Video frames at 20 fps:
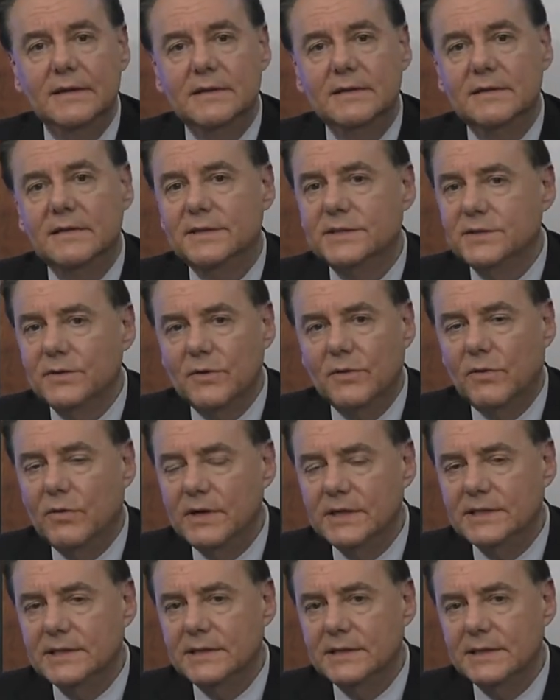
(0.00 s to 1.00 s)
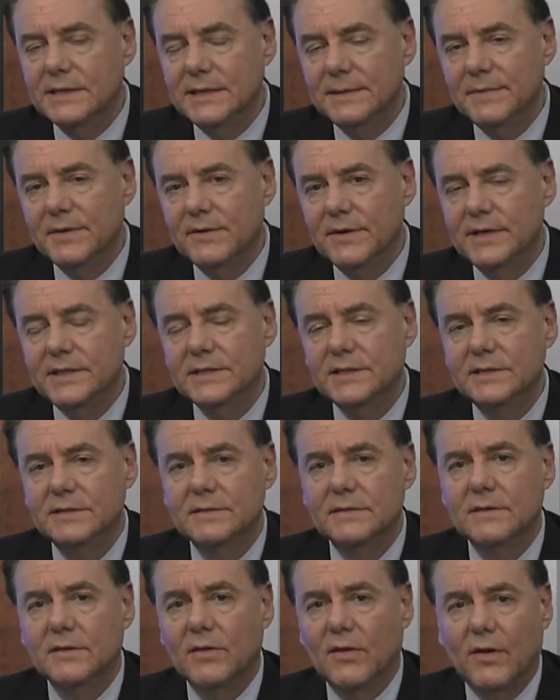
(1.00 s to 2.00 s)
There's no question that the
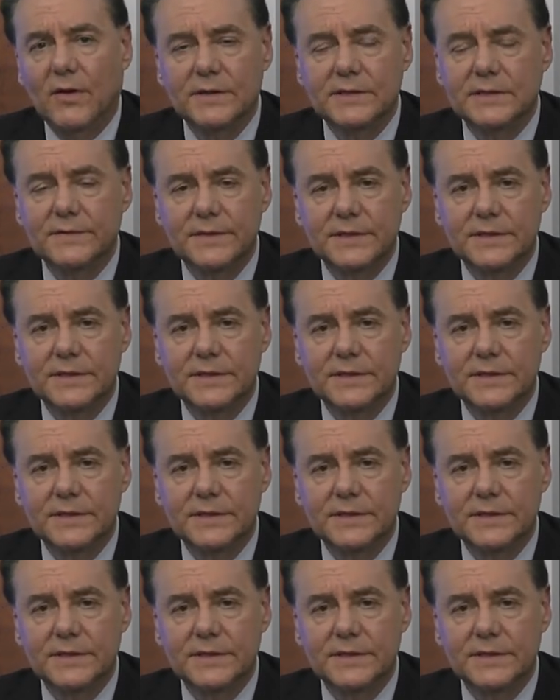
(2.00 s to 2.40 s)
immigration laws of